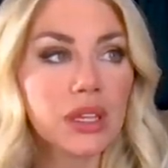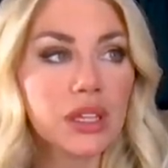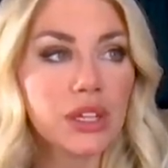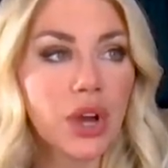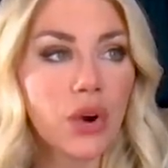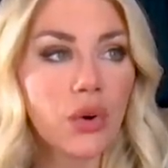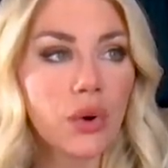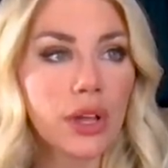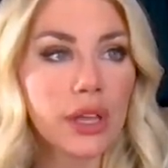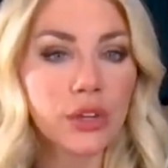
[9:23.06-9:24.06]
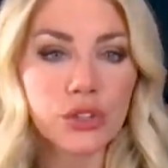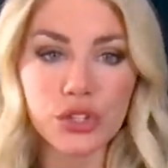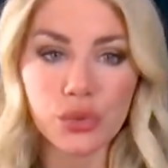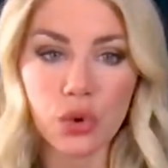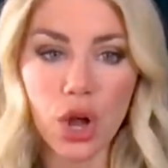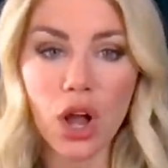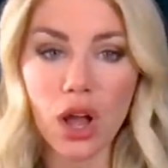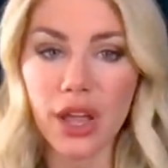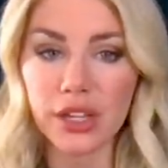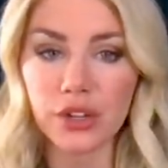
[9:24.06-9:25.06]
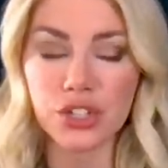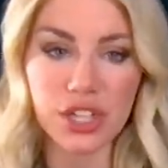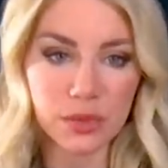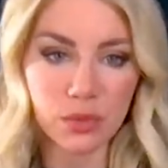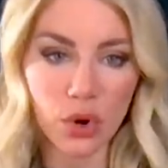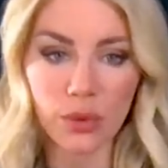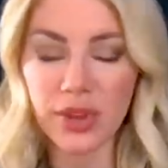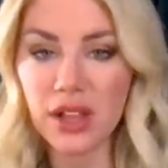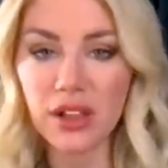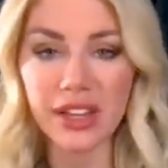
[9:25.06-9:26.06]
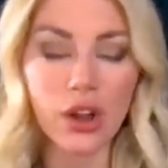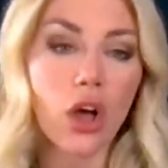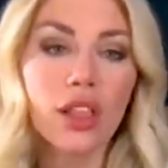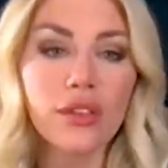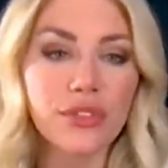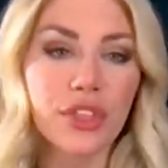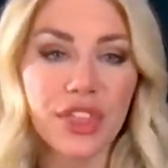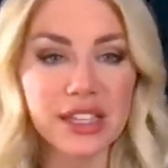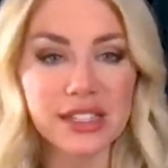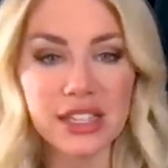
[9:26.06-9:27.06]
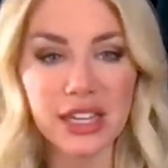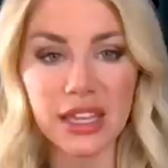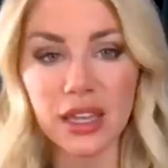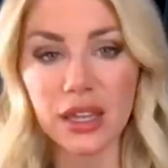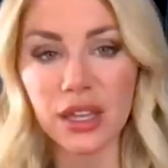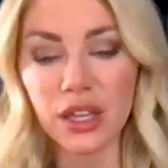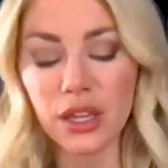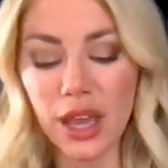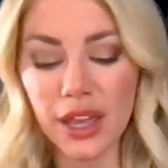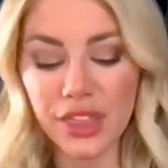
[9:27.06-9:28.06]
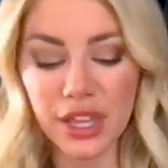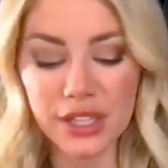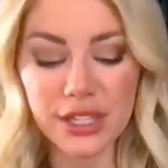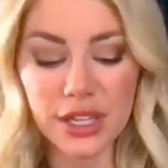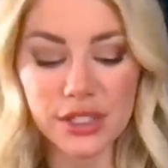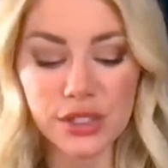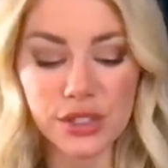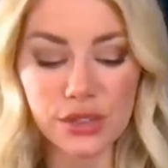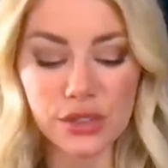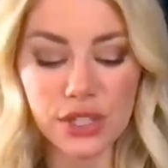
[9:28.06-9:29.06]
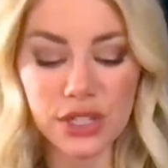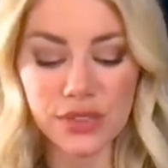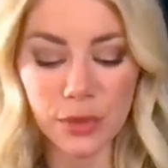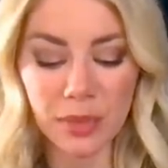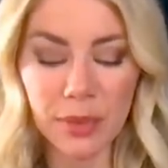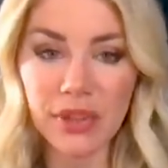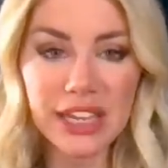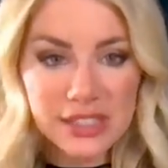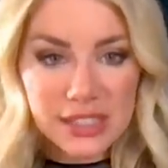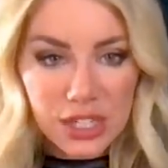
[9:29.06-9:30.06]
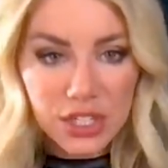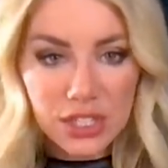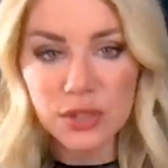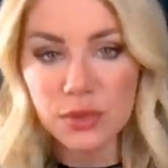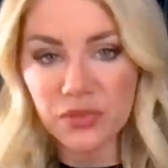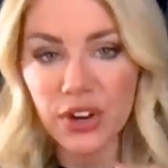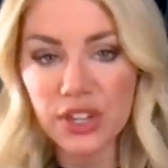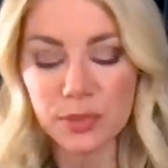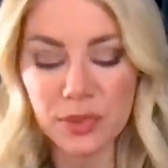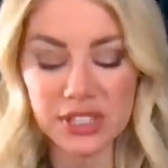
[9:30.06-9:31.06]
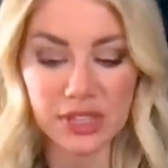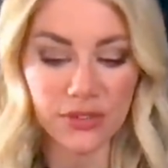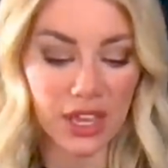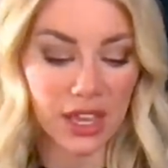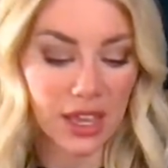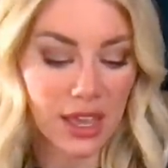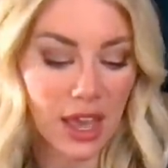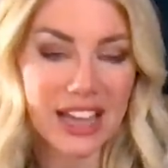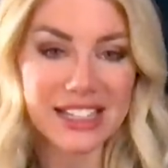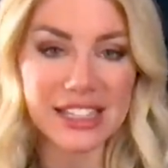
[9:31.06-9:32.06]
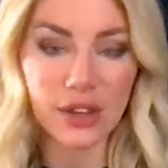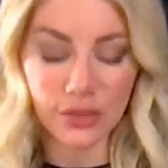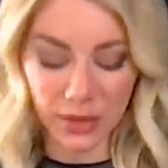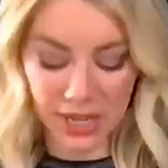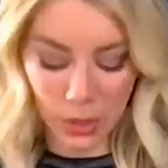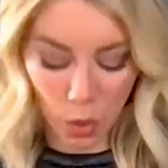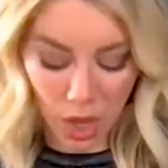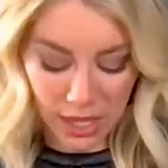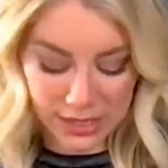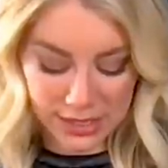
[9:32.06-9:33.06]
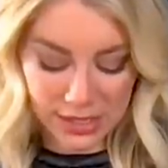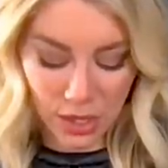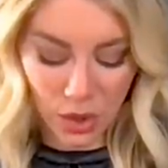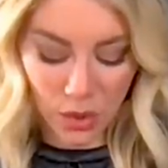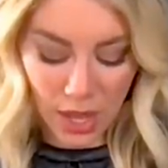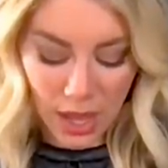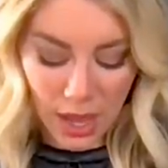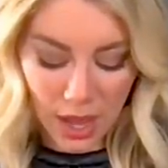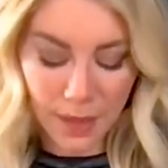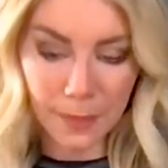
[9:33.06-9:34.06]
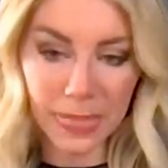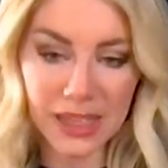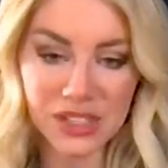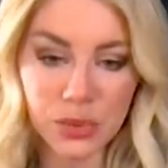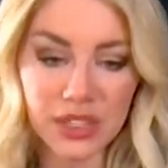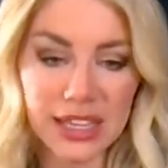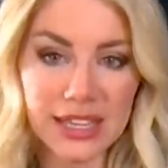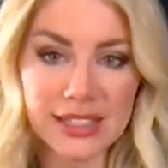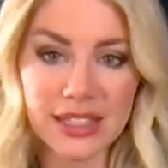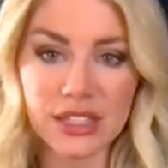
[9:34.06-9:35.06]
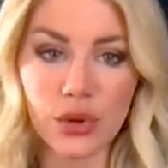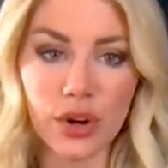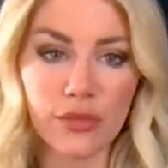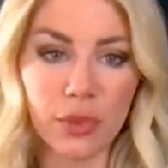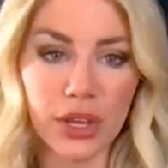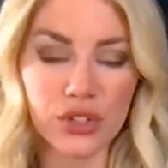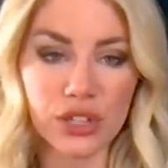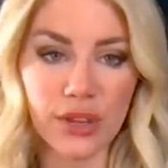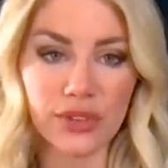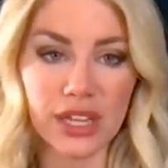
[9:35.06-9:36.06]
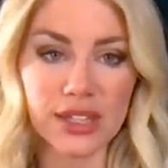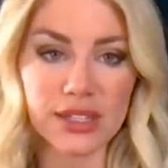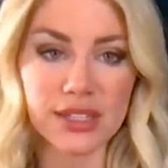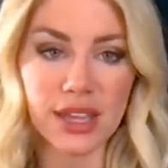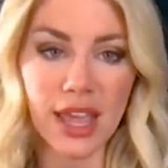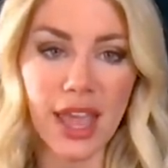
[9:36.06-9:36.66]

you know, you're just raw and you're just more real, and all of the things that he, I think, does, does for people. And he has such a very specific idea of what he wants. So um, it's really easy to sort of put yourself in his